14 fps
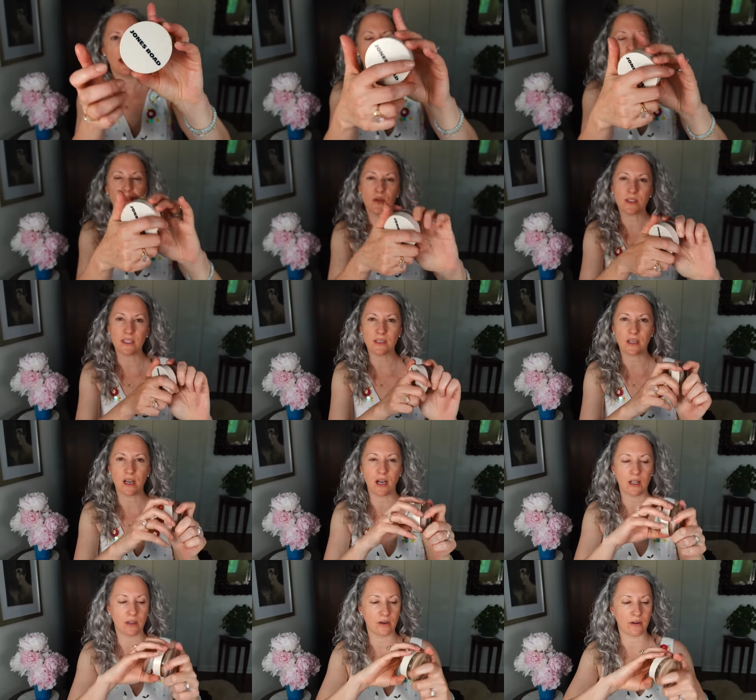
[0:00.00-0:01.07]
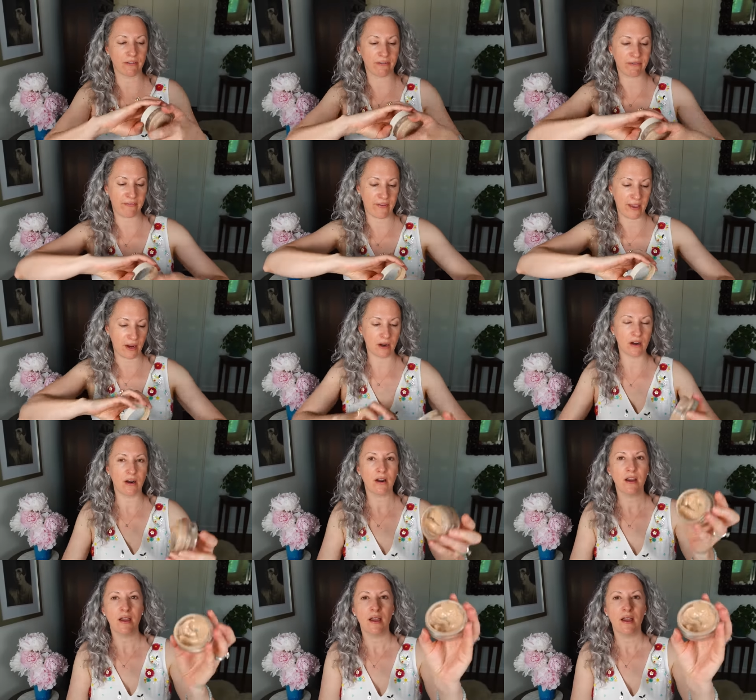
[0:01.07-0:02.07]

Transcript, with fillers: I'm using the color Fair.